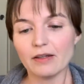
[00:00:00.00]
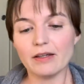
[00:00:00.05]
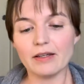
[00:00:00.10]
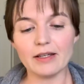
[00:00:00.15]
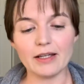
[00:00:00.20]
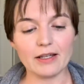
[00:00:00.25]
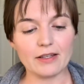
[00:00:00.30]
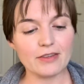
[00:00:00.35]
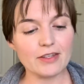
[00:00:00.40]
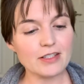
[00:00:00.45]

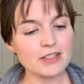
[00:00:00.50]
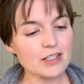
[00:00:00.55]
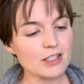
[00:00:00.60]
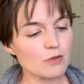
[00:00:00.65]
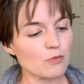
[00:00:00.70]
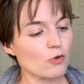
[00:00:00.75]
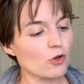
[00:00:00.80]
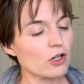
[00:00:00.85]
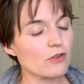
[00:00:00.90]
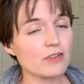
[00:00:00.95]
Yeah, this is
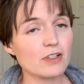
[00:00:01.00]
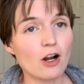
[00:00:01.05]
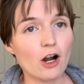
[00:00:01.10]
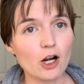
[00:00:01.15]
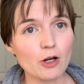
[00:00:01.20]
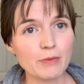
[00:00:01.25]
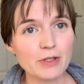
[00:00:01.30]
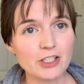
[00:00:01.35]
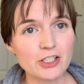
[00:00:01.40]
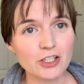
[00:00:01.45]
more of an
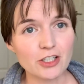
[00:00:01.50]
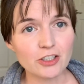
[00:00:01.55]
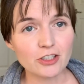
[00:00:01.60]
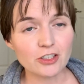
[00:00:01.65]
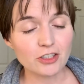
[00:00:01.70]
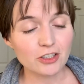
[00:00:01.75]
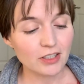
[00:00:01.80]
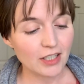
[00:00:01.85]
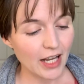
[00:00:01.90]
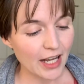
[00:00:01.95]
army
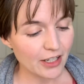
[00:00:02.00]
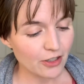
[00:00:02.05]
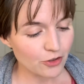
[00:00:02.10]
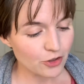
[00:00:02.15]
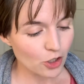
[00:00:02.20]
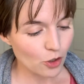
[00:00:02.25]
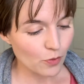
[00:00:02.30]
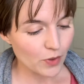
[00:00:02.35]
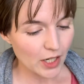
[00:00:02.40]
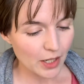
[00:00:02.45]
turtle. I don't
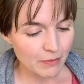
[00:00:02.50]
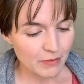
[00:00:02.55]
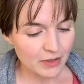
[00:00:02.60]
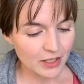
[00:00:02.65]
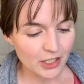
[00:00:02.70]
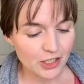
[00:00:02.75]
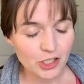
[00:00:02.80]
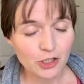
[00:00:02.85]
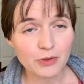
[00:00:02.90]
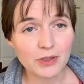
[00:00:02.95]
know what I'm
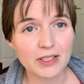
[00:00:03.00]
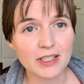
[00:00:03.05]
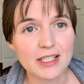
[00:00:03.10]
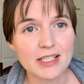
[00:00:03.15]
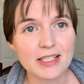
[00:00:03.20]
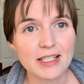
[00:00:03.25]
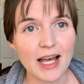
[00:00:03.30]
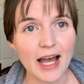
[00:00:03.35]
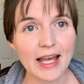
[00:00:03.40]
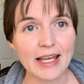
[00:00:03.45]
gonna do with this
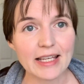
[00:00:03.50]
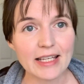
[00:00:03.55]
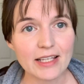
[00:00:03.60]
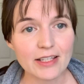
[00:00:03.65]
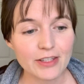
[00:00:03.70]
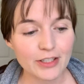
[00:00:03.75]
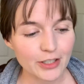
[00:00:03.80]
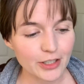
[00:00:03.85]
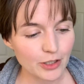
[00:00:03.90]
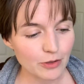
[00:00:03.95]
guy
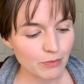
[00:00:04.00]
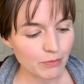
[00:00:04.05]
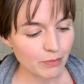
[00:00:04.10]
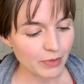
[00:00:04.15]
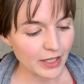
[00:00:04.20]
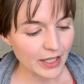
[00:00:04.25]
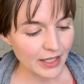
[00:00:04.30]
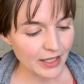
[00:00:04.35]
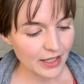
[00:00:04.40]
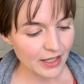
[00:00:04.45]
either,
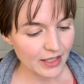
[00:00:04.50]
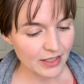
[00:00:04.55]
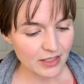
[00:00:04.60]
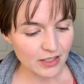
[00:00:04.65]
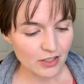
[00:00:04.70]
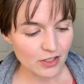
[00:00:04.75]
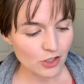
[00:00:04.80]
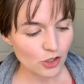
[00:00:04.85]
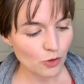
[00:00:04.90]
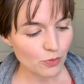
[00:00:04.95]
but it's a
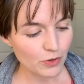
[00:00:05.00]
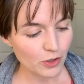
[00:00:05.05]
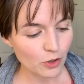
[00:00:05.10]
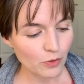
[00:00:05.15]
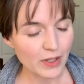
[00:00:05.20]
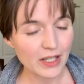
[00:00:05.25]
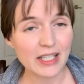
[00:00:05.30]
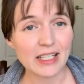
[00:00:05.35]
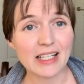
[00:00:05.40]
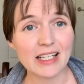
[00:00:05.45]
super
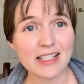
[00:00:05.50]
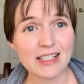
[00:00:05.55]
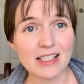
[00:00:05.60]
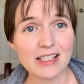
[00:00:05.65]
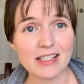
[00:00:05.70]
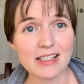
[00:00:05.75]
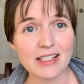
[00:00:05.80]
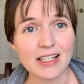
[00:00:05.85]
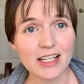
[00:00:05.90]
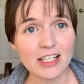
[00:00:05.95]
quick and easy
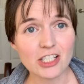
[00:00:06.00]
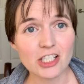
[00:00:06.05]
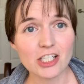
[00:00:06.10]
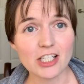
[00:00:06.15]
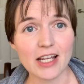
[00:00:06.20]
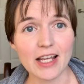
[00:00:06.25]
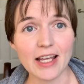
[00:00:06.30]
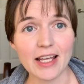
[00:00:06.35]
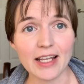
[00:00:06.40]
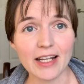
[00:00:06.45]
stitch,
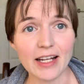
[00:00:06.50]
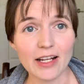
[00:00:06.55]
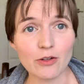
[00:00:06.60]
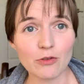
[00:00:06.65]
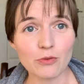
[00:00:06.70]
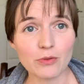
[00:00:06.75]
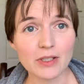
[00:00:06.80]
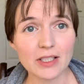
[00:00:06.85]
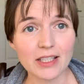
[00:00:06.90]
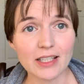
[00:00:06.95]
and I
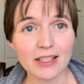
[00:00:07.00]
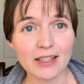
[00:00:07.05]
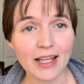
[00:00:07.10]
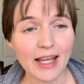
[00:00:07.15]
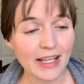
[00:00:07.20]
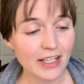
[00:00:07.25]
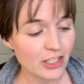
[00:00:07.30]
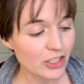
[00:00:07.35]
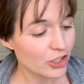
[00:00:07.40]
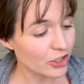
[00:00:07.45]
really
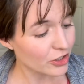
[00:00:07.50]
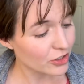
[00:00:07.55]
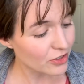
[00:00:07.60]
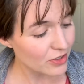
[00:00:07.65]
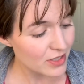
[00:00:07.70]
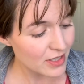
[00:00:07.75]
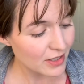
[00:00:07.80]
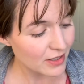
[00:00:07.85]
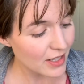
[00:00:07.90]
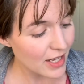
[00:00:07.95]
like
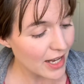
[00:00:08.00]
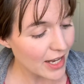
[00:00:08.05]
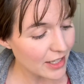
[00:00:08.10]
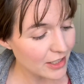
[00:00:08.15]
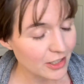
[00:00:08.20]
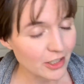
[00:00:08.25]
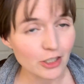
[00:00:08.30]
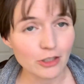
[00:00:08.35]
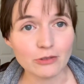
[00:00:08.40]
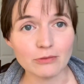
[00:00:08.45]
turtles a lot.
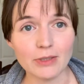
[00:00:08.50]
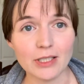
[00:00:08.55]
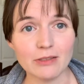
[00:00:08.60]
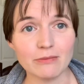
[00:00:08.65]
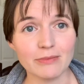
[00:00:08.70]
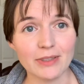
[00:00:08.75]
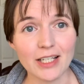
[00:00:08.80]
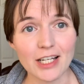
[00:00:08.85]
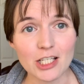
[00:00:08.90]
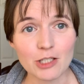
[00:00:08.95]
You know,
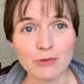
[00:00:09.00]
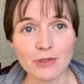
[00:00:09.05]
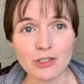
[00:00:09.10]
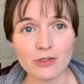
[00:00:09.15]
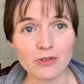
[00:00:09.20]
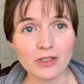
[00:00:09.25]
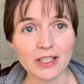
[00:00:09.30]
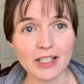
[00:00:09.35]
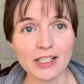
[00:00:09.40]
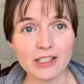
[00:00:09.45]
my husband's
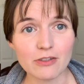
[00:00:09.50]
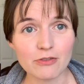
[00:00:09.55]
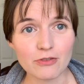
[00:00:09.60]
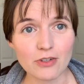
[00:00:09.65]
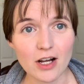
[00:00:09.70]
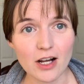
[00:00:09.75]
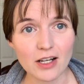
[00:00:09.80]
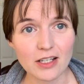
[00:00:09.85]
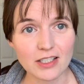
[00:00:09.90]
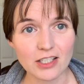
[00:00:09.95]
really into
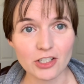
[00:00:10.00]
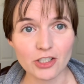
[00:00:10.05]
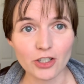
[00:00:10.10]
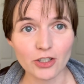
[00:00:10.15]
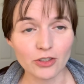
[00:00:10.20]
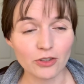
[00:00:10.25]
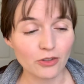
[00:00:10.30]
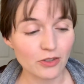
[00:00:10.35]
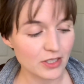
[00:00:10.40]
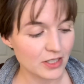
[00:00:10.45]
frogs and
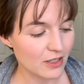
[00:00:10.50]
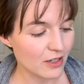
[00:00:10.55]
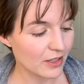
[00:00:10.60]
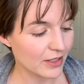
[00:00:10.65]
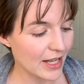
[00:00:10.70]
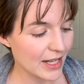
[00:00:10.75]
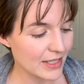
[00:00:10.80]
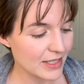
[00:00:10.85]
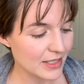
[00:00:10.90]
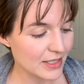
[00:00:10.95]
turtles and all
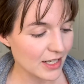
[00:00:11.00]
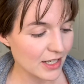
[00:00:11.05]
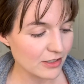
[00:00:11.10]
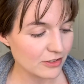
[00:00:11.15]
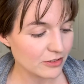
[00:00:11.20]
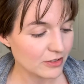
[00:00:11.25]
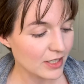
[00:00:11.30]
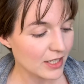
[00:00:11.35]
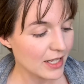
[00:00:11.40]
that stuff,